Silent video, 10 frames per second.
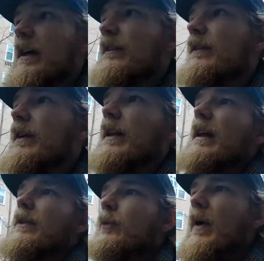Here's the thing,
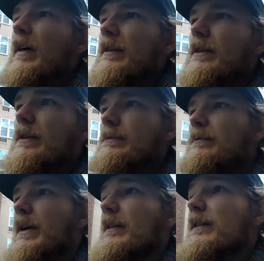like the weather
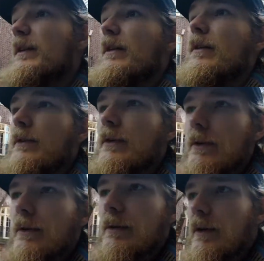makes it
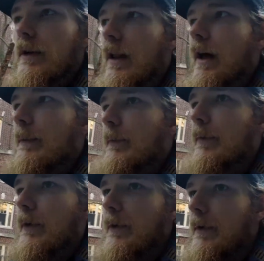also a lot
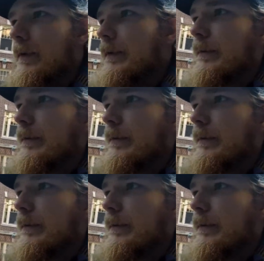more